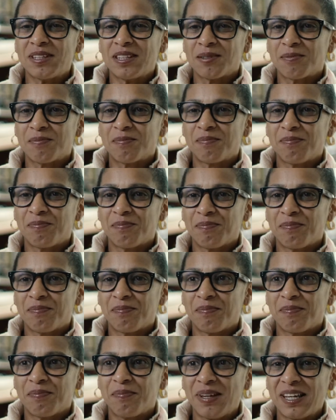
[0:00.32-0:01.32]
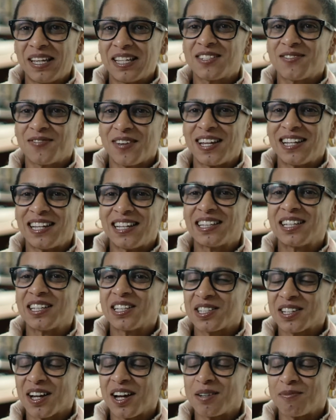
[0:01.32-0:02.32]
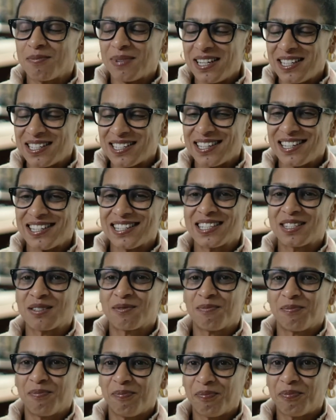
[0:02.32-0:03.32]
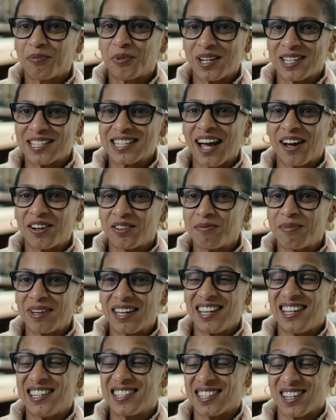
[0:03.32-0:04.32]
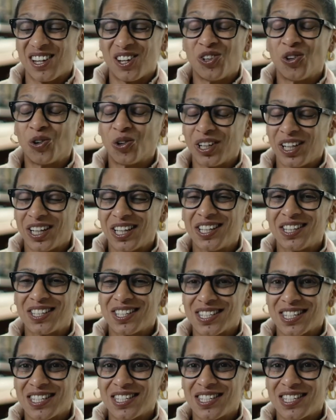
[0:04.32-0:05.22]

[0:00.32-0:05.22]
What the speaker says: the biggest feeling that the diabetes brings out in me is annoyance.